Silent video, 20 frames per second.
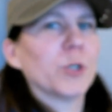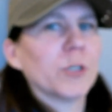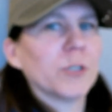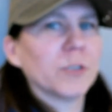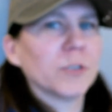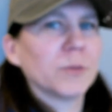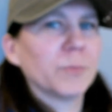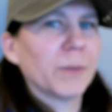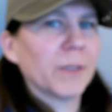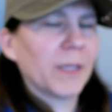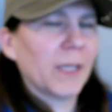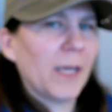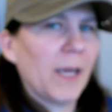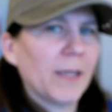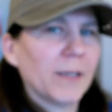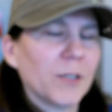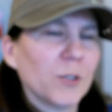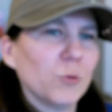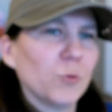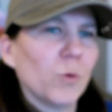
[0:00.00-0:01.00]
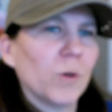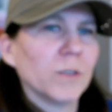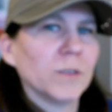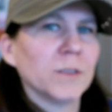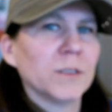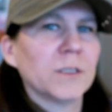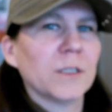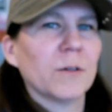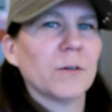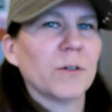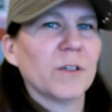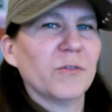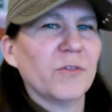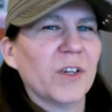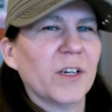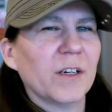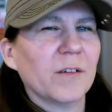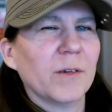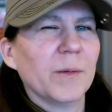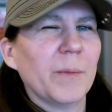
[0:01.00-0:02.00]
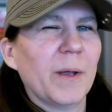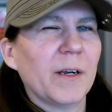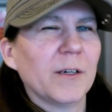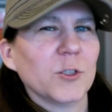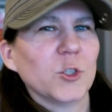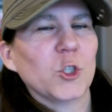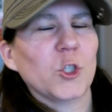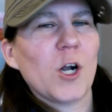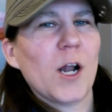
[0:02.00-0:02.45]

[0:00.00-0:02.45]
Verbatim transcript: burgers, but they got new ones, so I figured we better